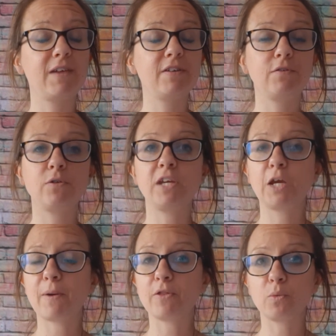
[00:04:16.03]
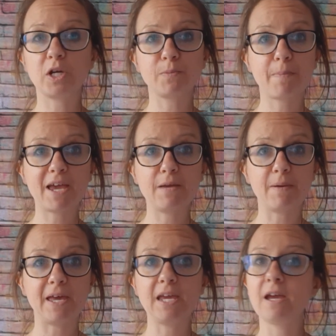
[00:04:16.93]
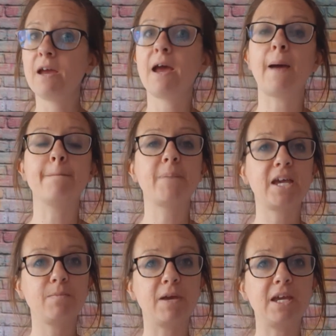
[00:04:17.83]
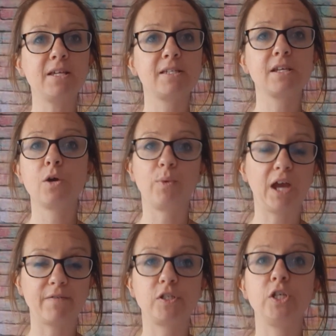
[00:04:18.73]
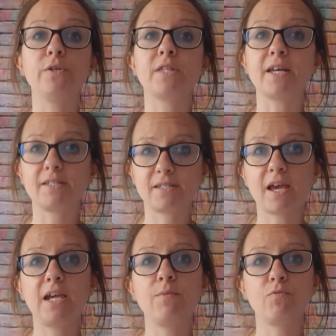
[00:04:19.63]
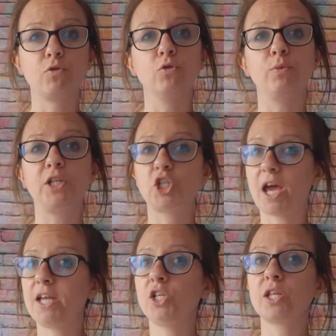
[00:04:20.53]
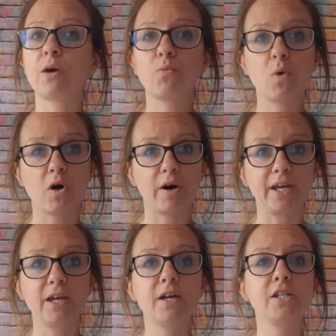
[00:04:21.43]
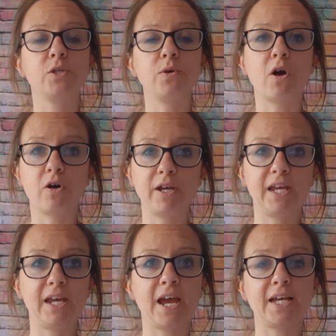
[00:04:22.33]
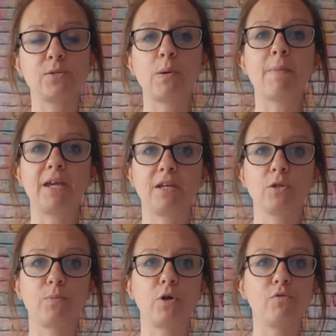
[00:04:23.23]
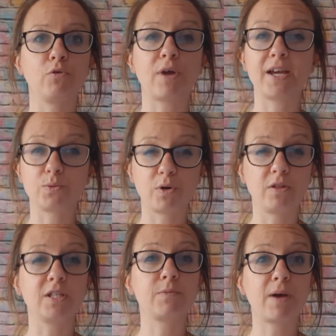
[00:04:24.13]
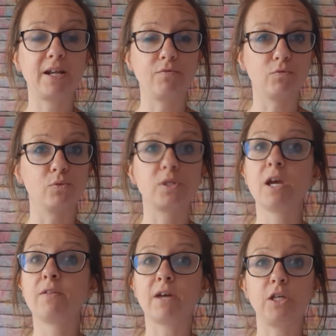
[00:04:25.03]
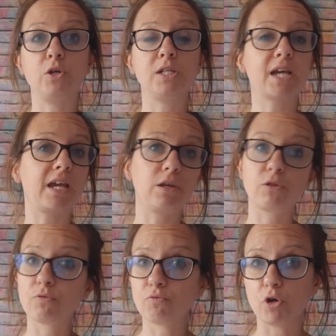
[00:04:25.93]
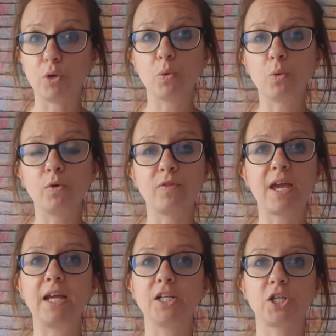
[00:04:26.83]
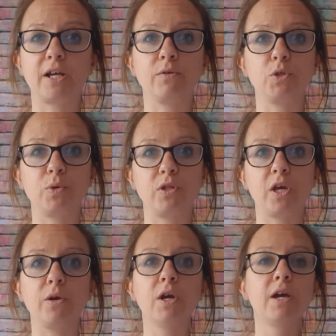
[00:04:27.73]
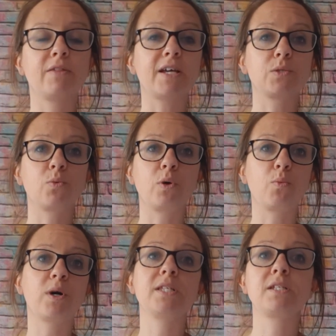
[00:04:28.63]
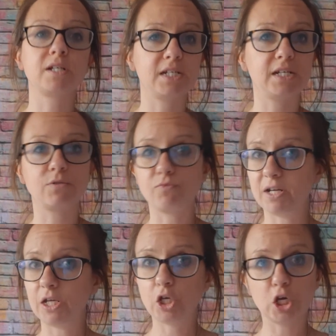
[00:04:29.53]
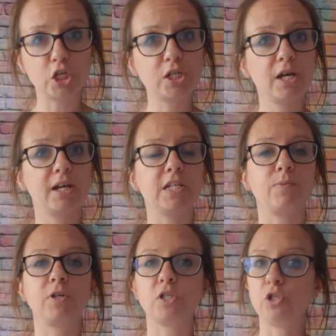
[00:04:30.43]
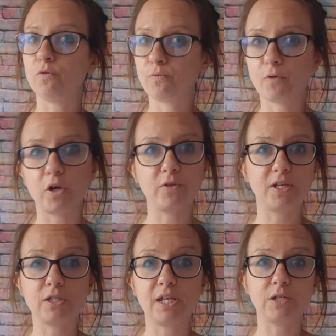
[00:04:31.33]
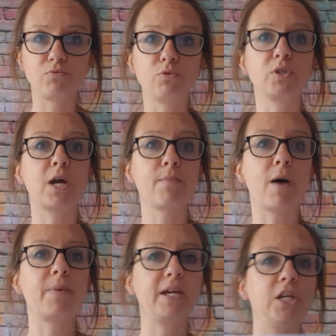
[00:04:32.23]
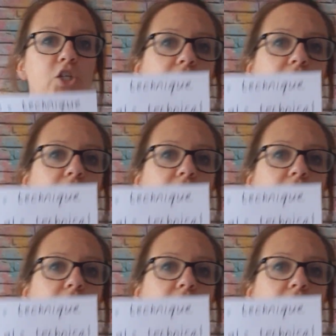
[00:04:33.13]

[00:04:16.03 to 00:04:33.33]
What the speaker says: if you think about the word baby and babies, we have to use that same rule. We change that y to an ies, or we make it the plural. That is one of the spelling rules that you can take through all of the English language with you. That's why word study is really good. It's because you follow these rules come up each and